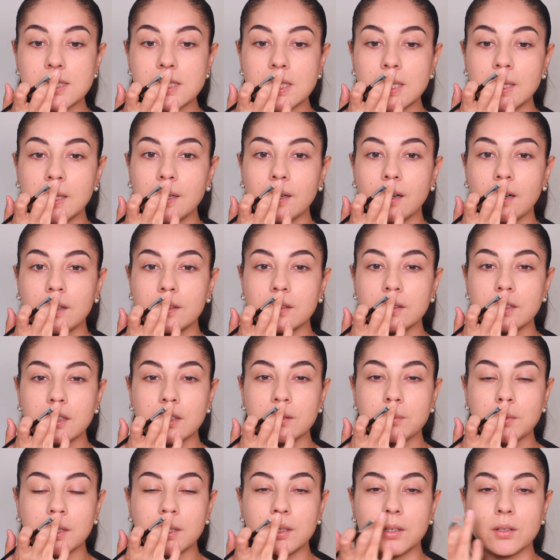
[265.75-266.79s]
Here underneath
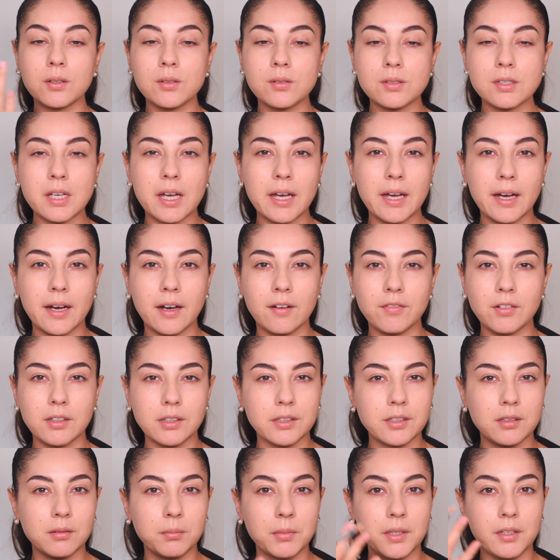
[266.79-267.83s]
my nose, I have a
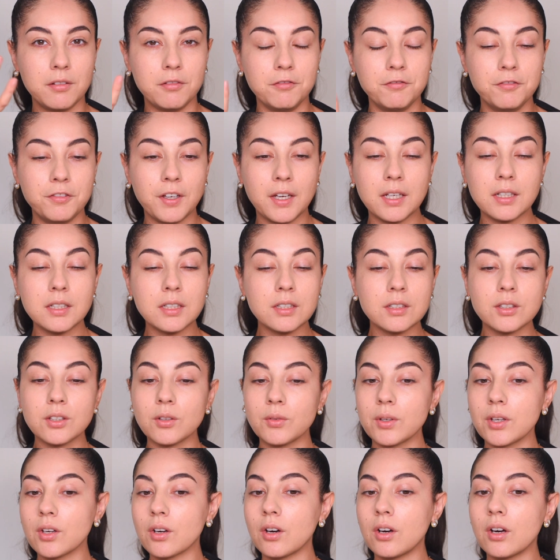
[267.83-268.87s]
little bit of veining
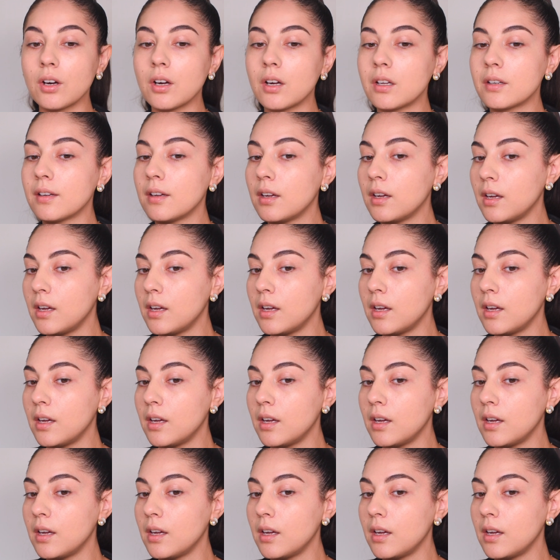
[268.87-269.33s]
going on.